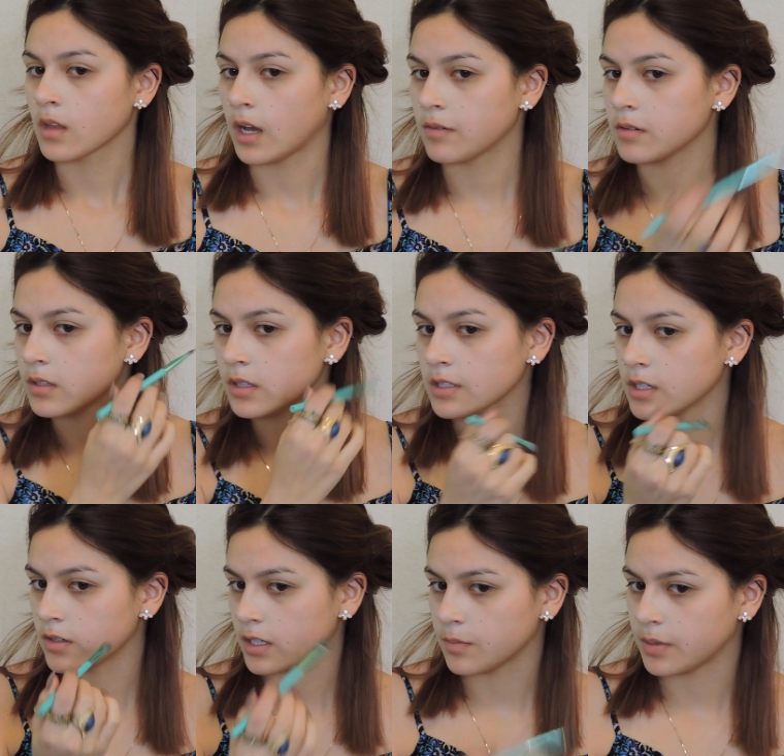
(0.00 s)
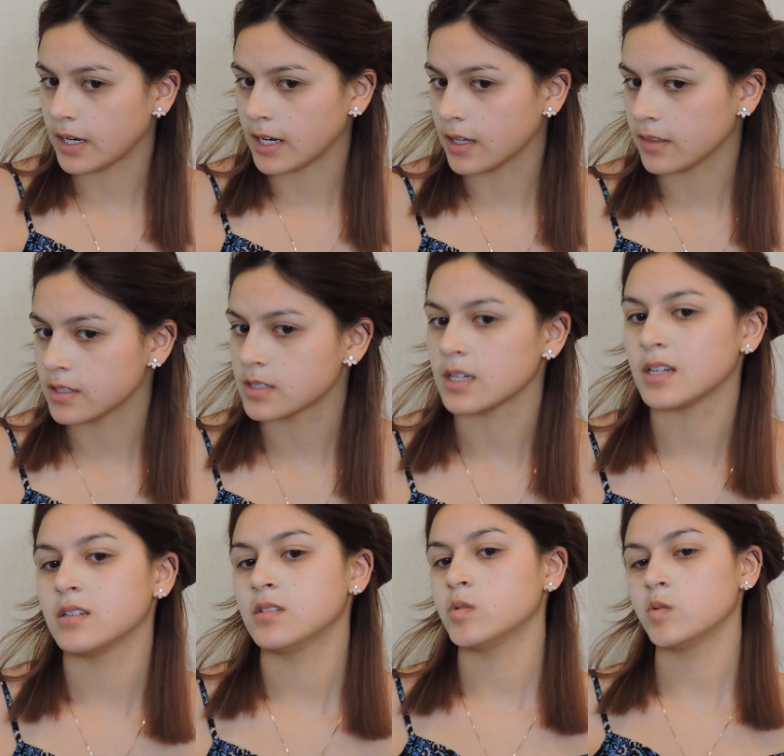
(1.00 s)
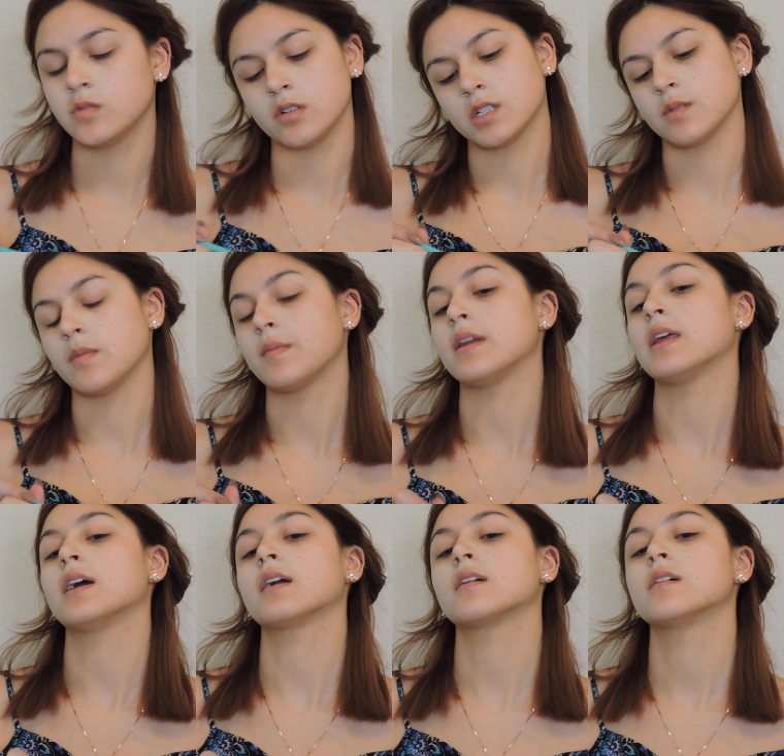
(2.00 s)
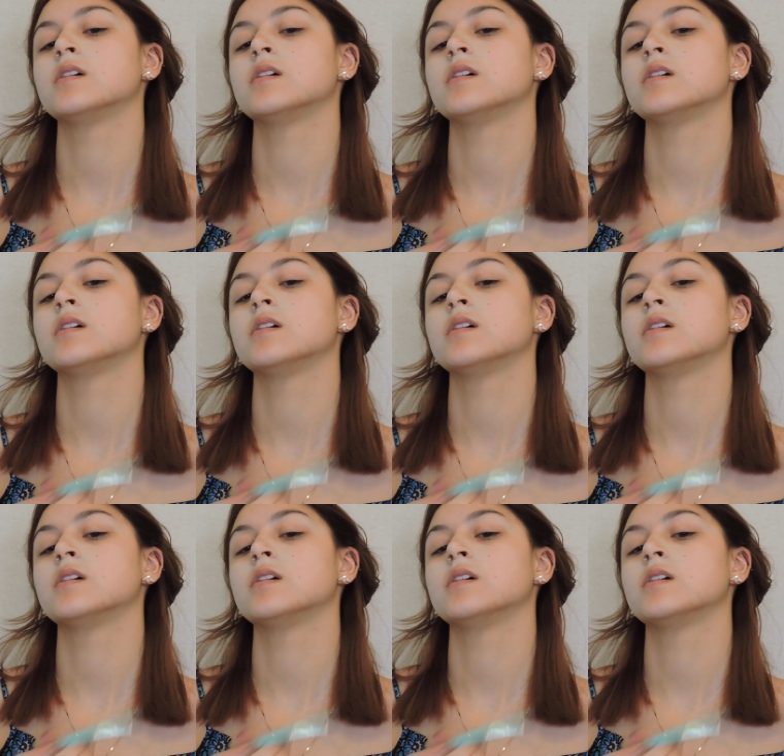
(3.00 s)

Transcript: I really don't need to put any on this. Oh, there's some on my neck.